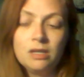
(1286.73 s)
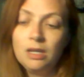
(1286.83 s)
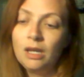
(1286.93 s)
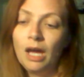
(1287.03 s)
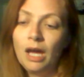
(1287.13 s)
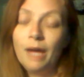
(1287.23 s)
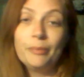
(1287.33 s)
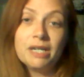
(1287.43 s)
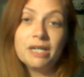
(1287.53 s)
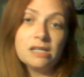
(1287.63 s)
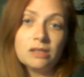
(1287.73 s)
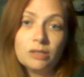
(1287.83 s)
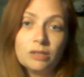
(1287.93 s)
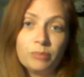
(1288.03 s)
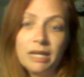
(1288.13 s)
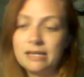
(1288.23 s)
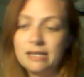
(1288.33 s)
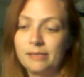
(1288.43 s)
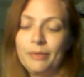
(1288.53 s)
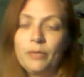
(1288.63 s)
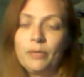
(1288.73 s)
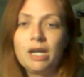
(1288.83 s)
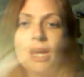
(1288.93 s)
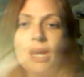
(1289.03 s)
But it is a good place. I mean, we got